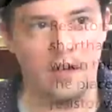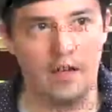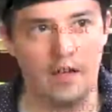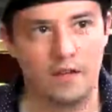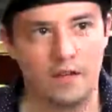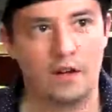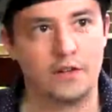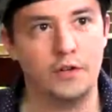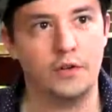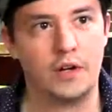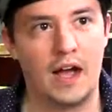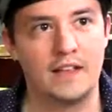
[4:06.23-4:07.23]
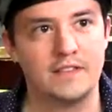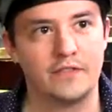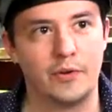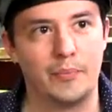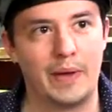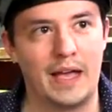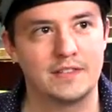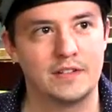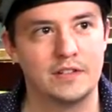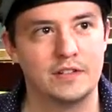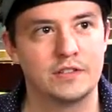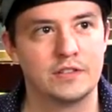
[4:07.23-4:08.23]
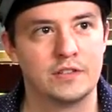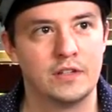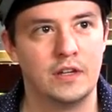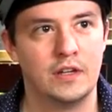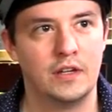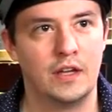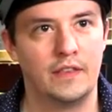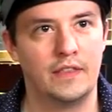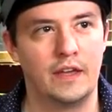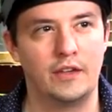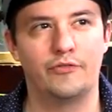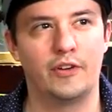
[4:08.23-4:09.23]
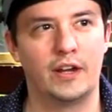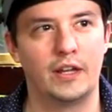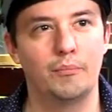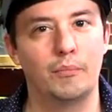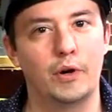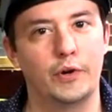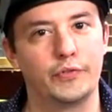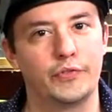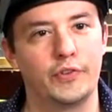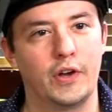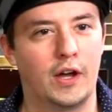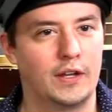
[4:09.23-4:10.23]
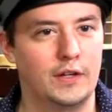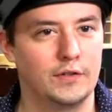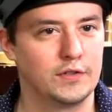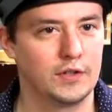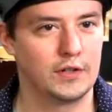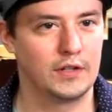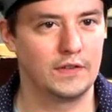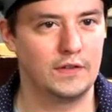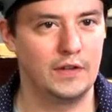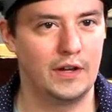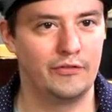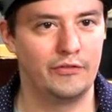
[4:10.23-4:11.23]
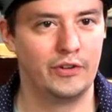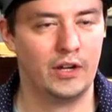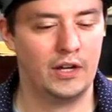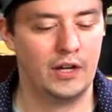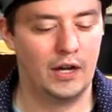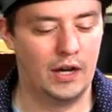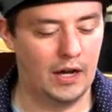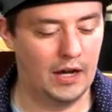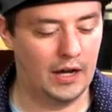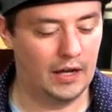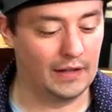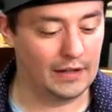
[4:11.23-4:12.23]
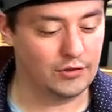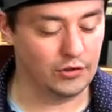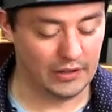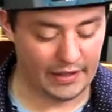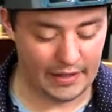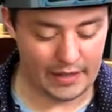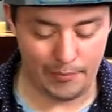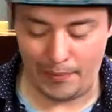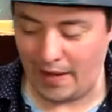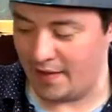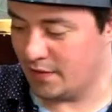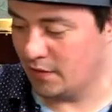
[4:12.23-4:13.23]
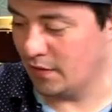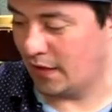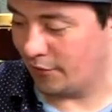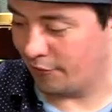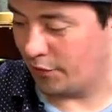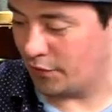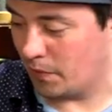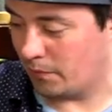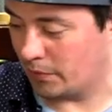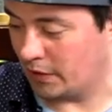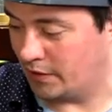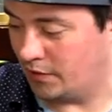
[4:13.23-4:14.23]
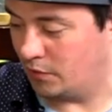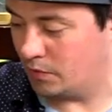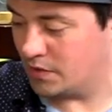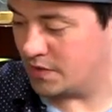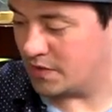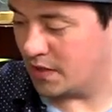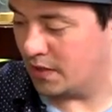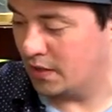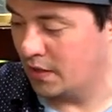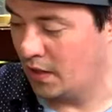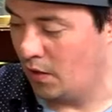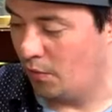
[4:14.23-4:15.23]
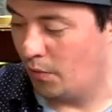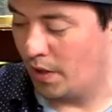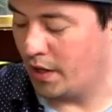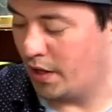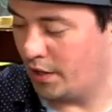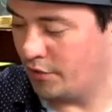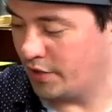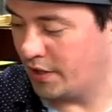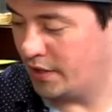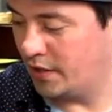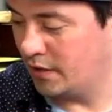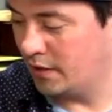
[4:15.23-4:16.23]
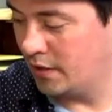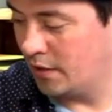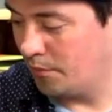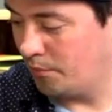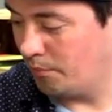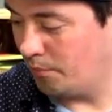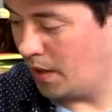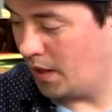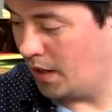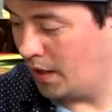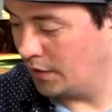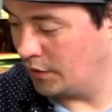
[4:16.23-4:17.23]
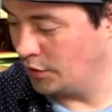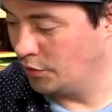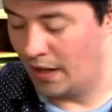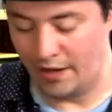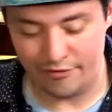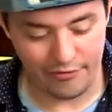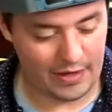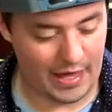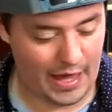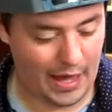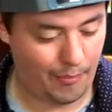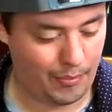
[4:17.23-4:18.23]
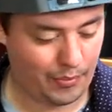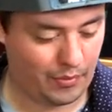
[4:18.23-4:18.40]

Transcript: there are 2 kinds of capacitors that you find in most audio circuits. You have electrolytic capacitor, like the first one we're going to do, which is a 100 UF cap.